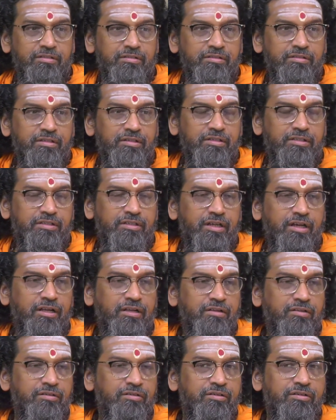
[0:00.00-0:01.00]

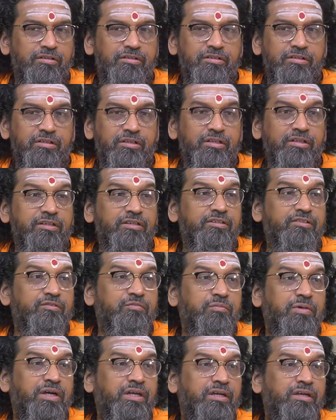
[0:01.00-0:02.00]
Acha, he is
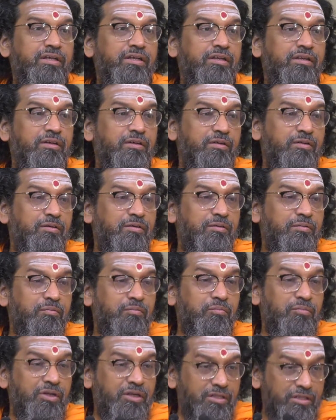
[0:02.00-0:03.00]
my
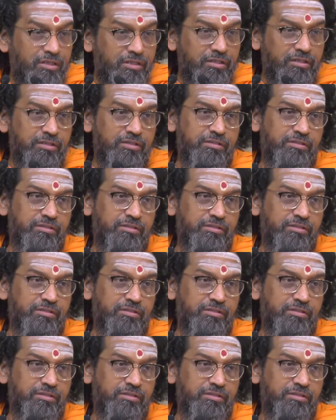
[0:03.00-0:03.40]
brother.